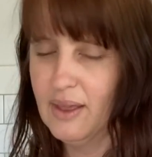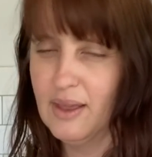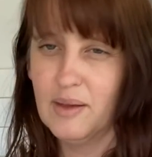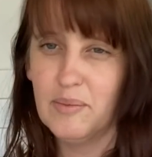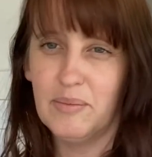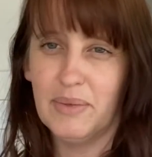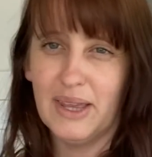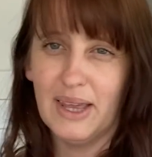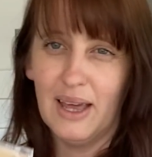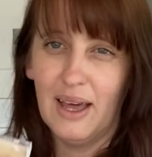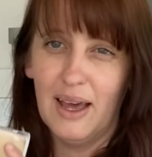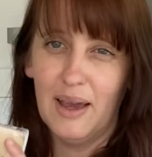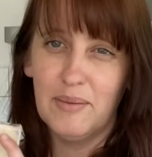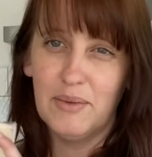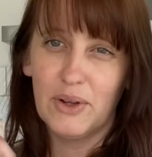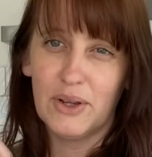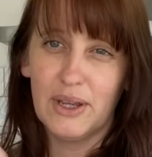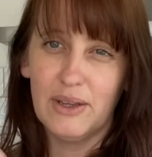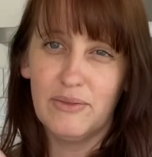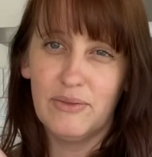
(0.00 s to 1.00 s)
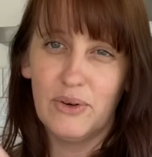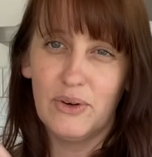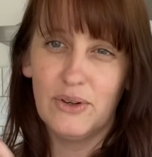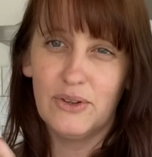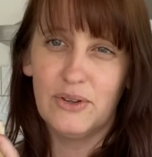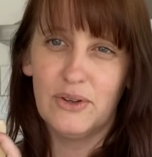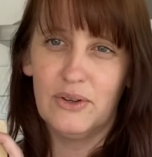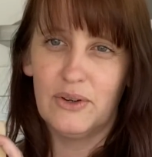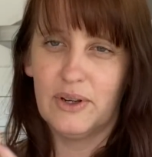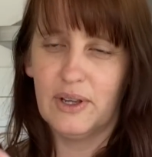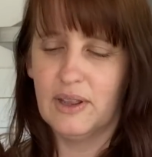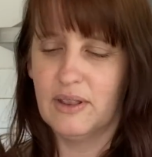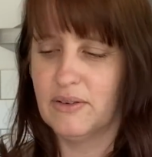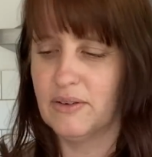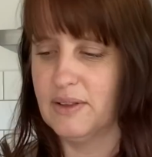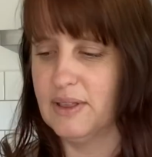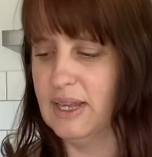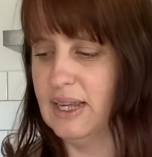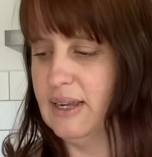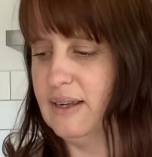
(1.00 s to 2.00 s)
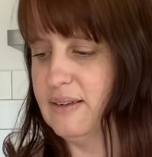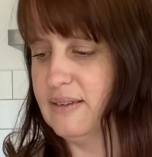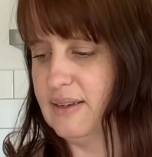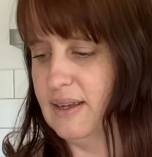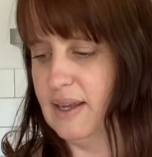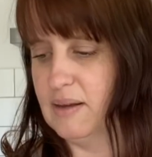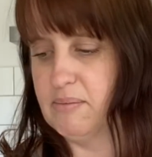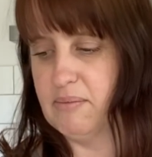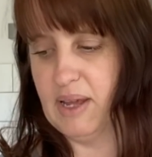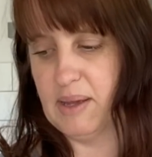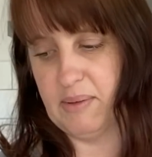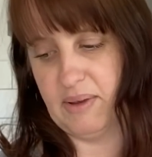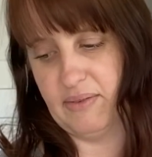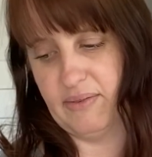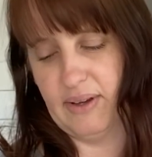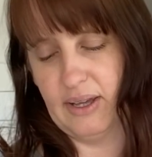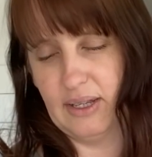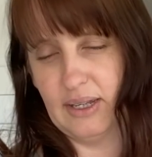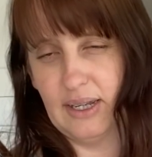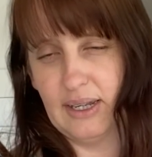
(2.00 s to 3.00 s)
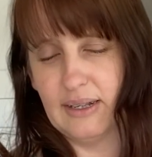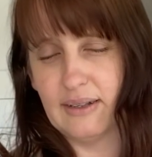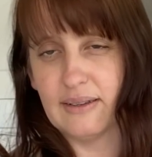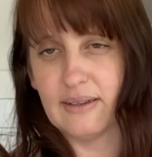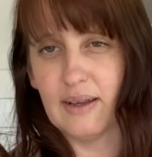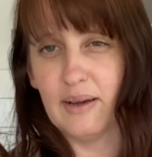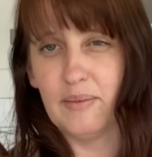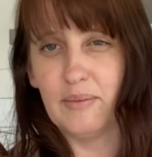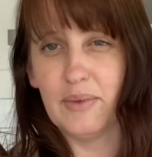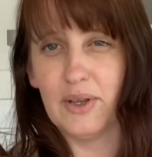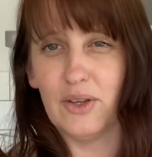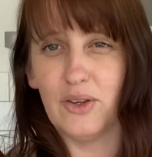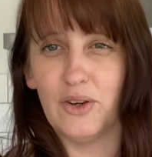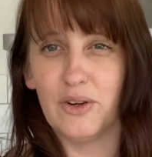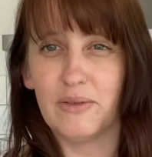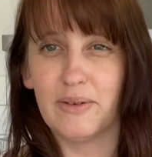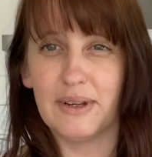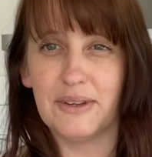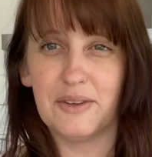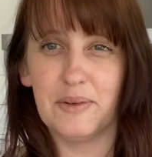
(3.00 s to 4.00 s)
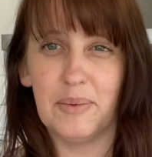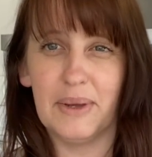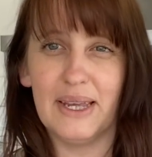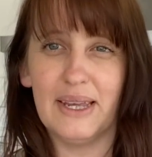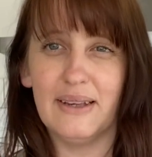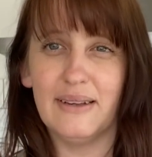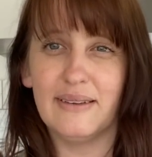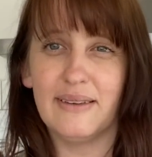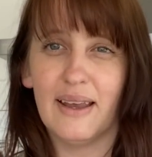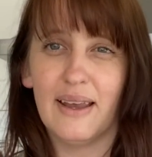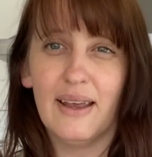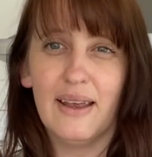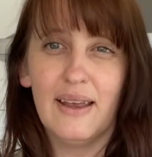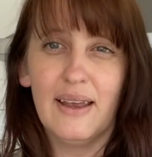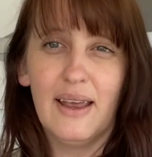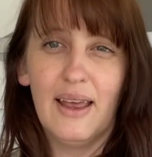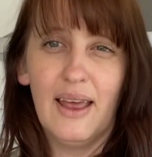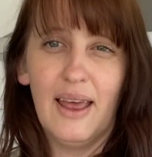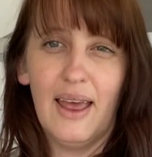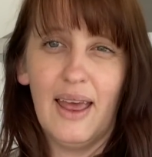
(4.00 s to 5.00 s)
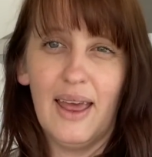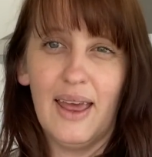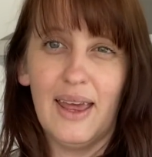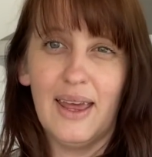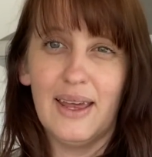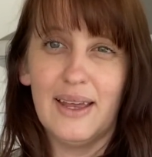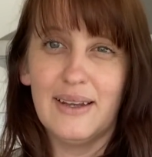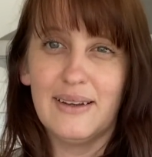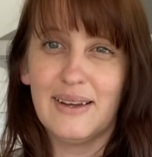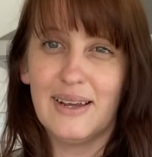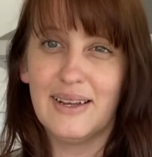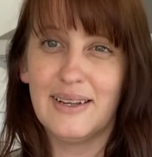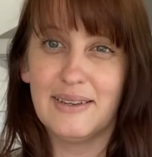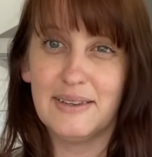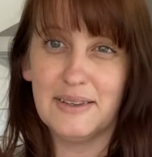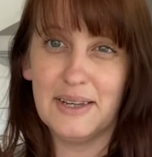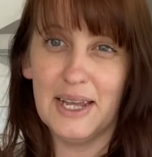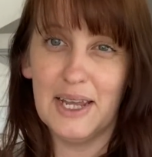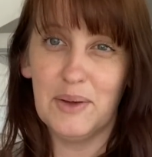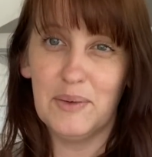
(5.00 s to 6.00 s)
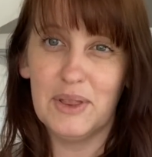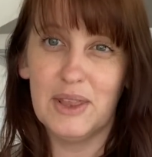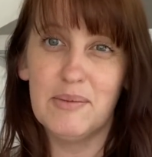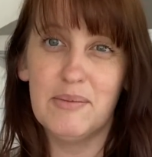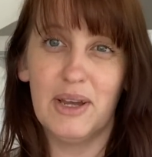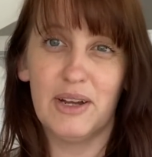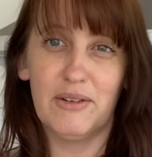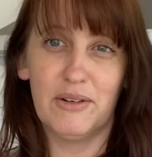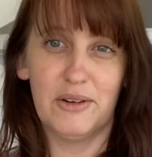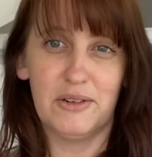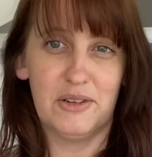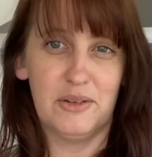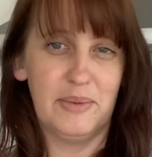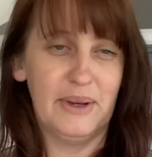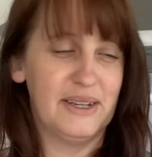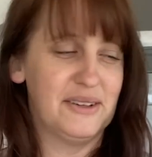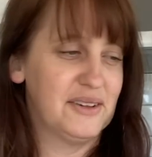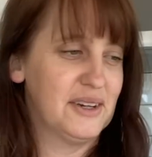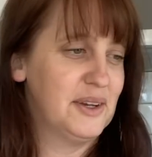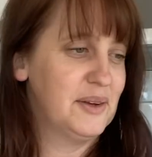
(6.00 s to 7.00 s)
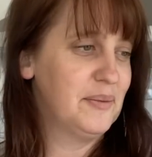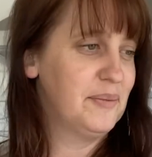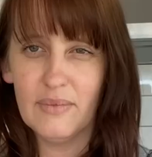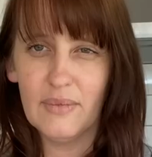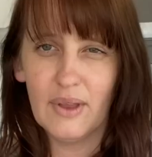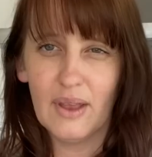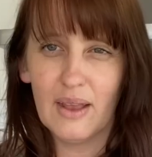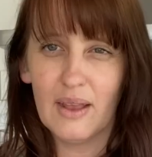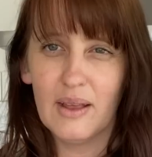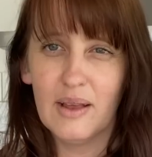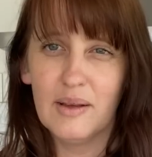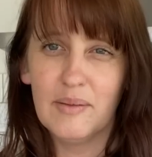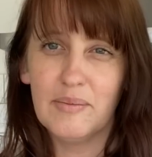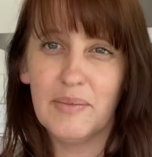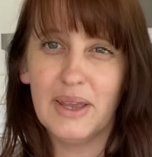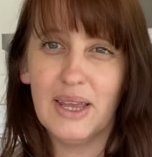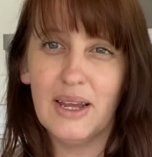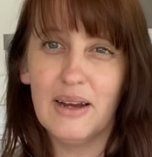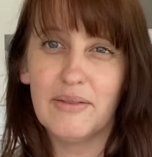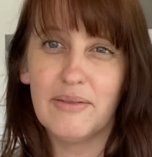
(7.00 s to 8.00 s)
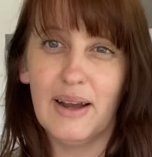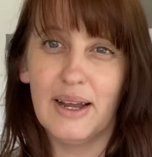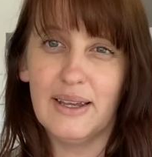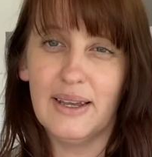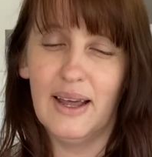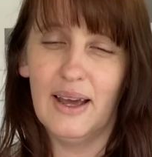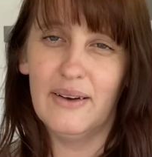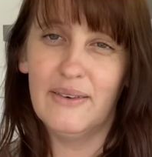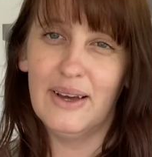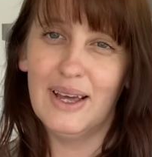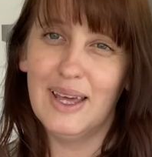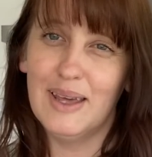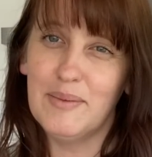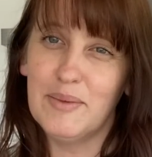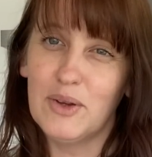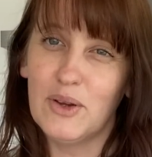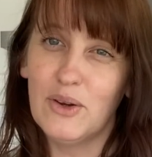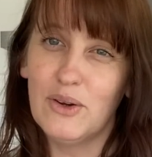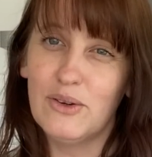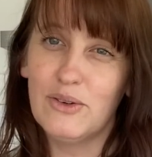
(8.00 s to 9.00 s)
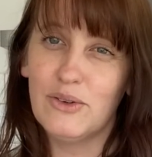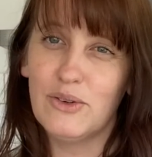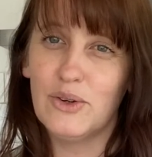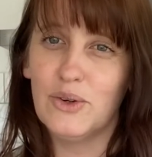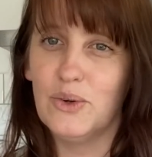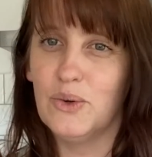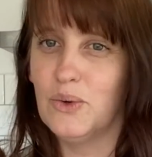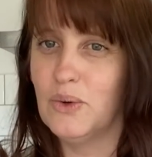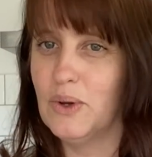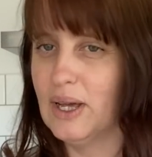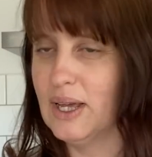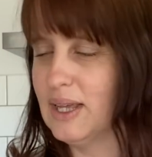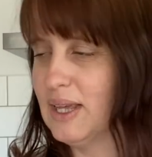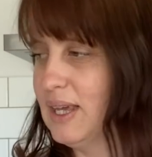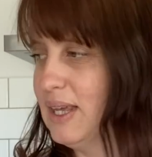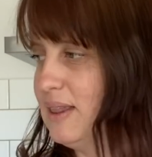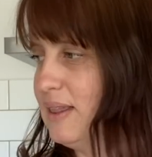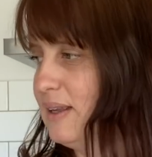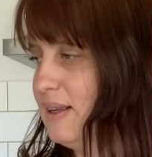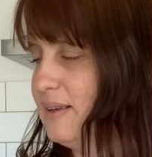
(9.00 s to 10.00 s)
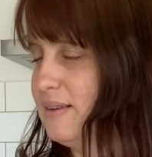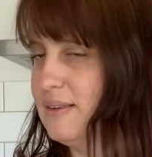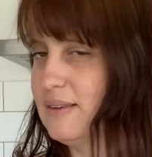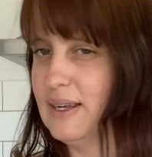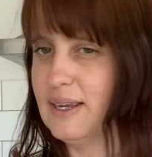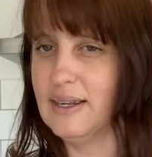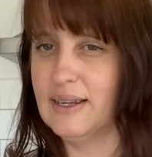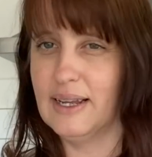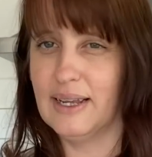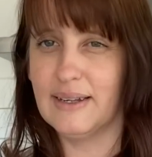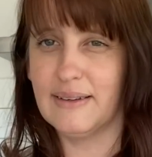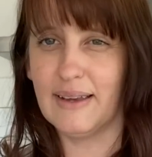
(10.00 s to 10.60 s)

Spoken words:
But yeah, I'm looking forward to looking through these and maybe finding some new recipes and staying within my grocery budget. But yeah, right now I'm going to get the seedlings